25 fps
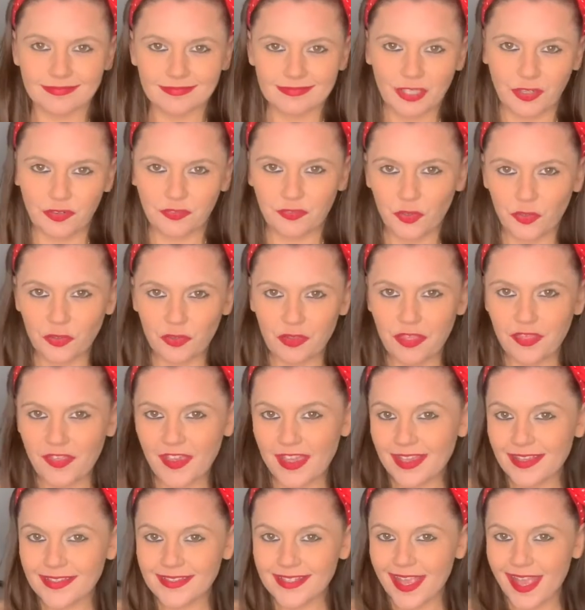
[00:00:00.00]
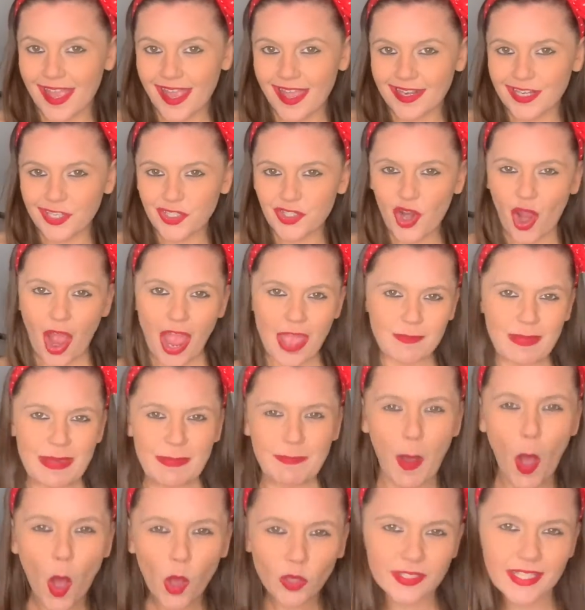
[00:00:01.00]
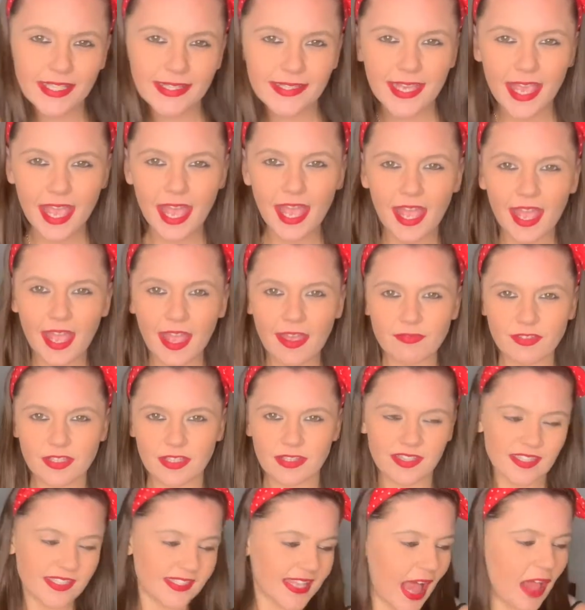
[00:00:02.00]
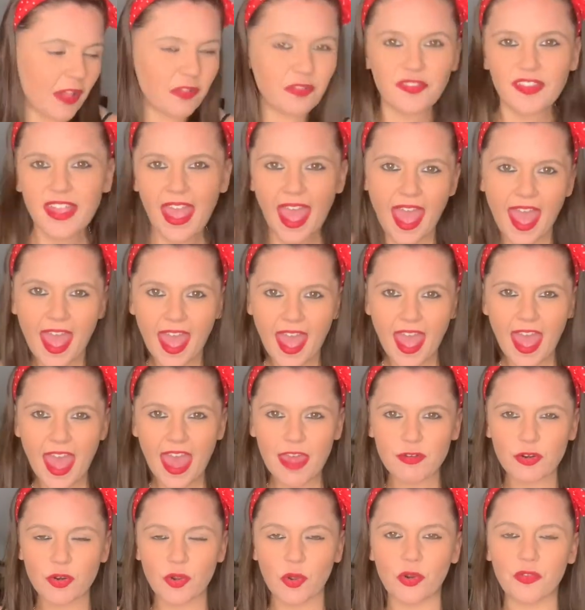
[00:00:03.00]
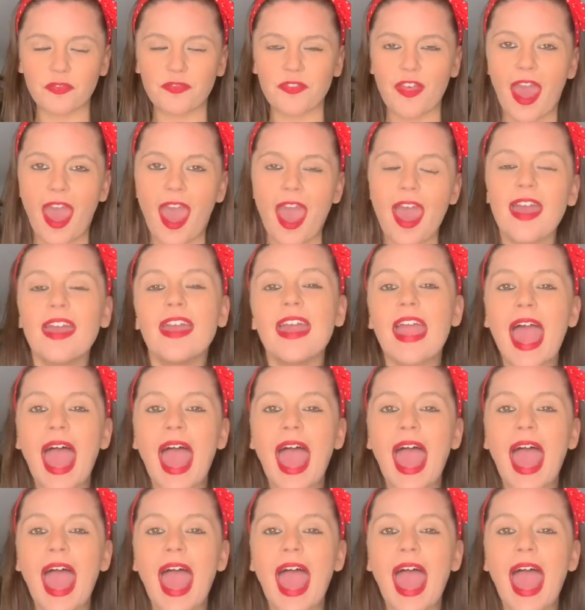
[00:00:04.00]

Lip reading: the fun things in and try and be positive and self-care and all of that.